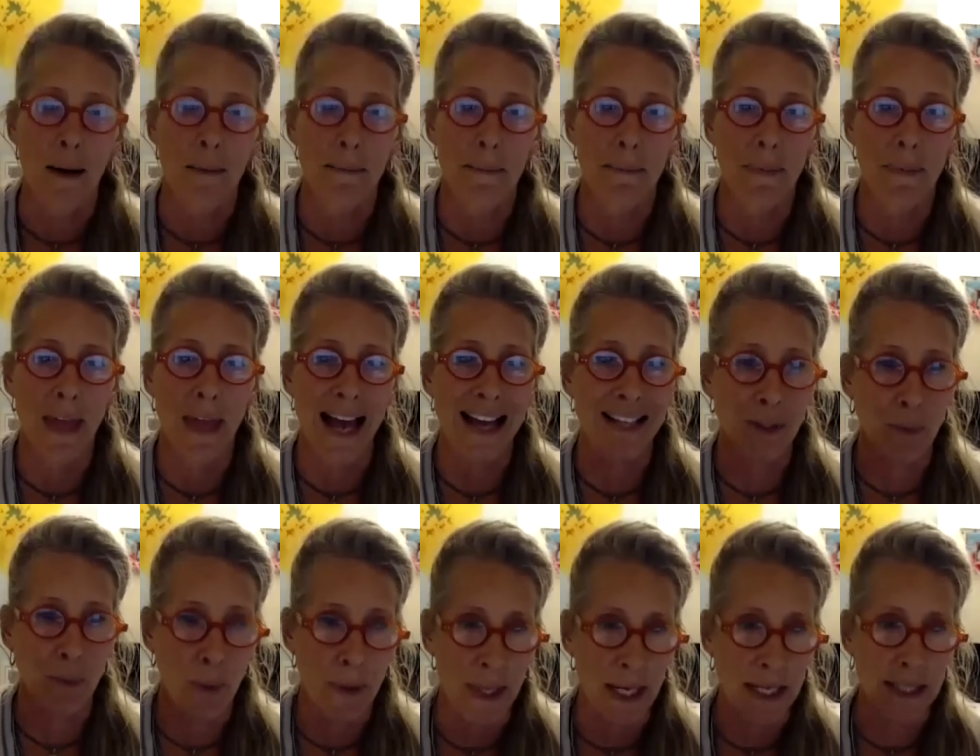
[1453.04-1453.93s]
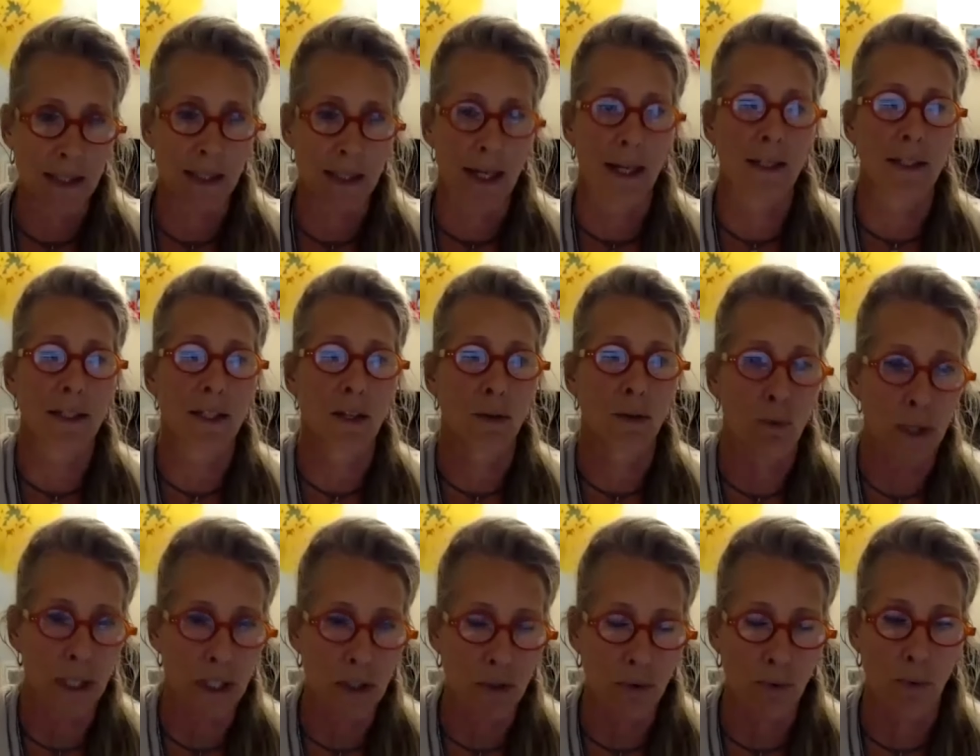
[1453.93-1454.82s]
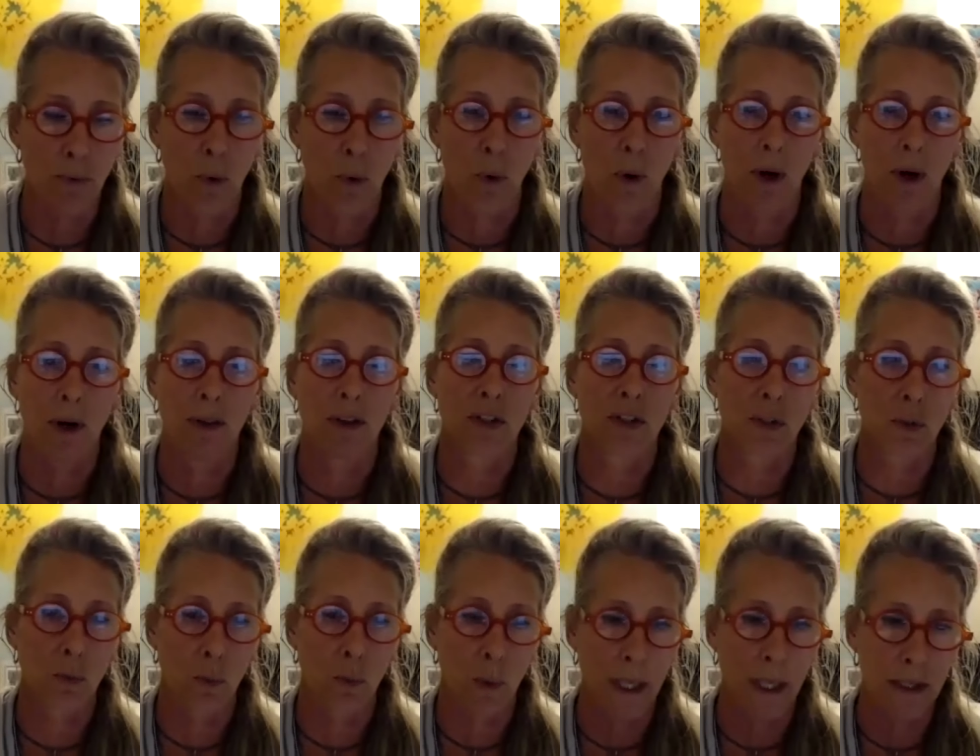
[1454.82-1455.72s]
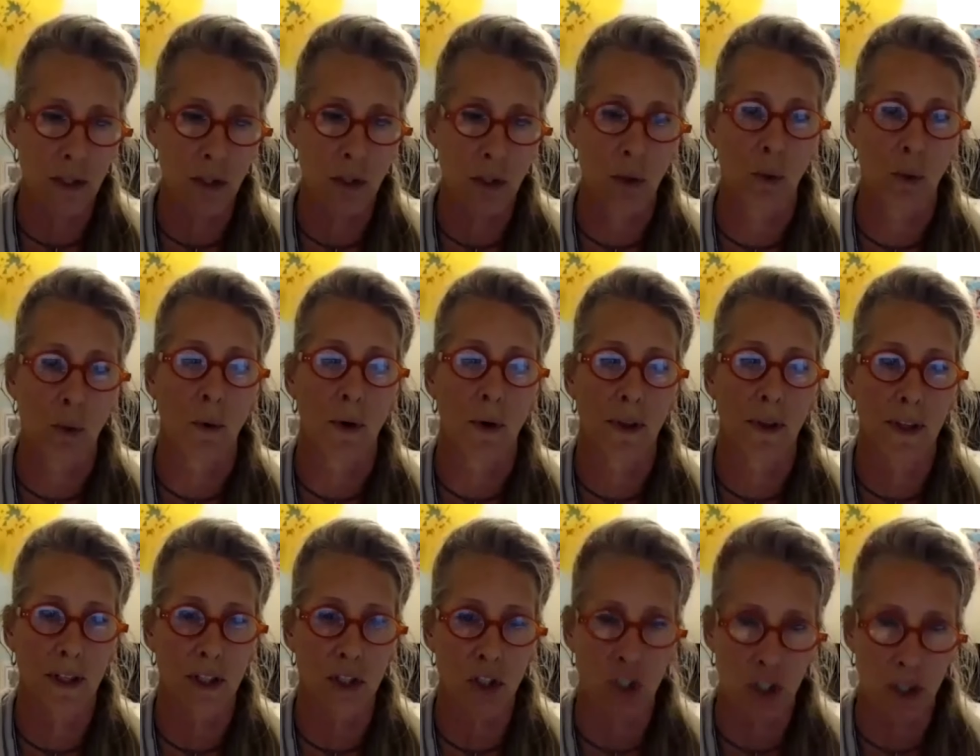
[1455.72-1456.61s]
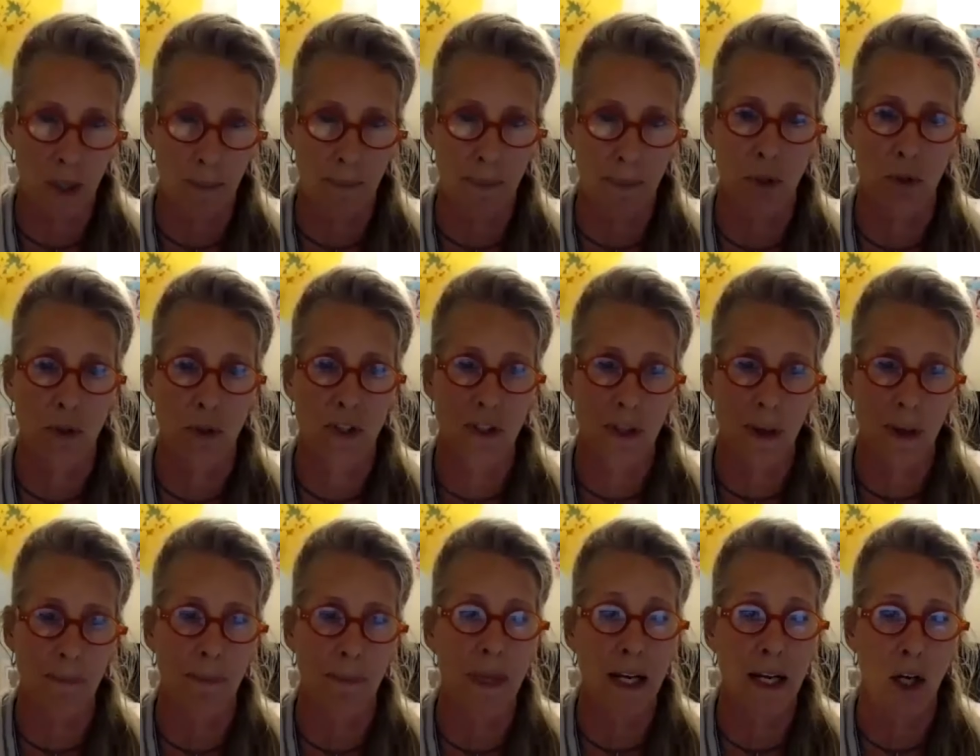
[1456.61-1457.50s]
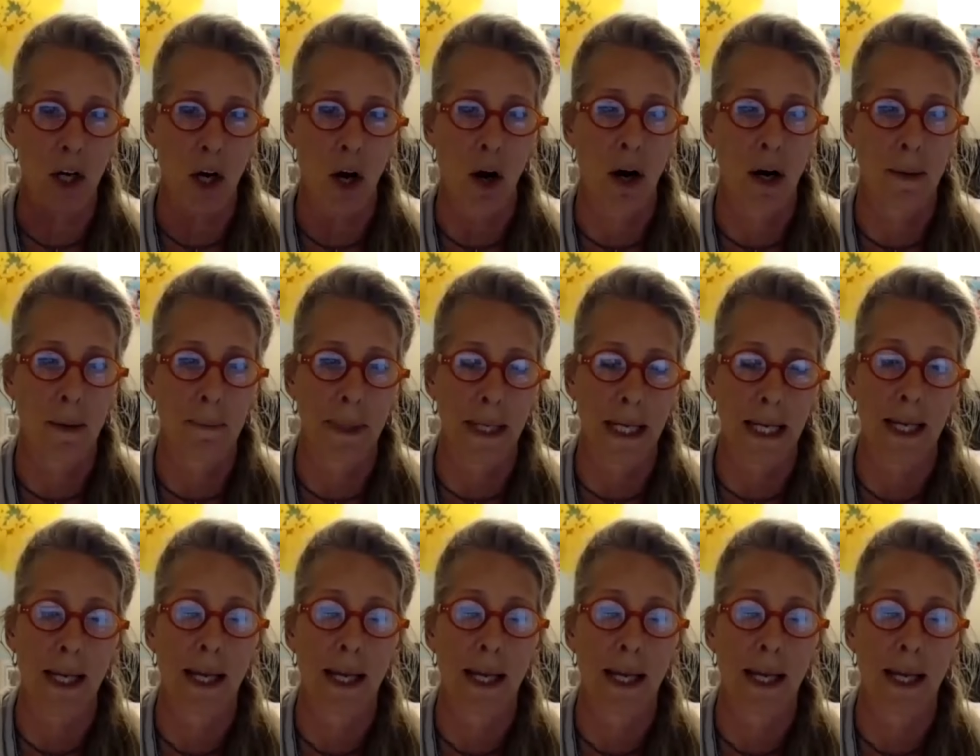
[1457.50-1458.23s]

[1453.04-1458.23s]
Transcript: that's when they tend to reach for the sweets or the chips or something carby.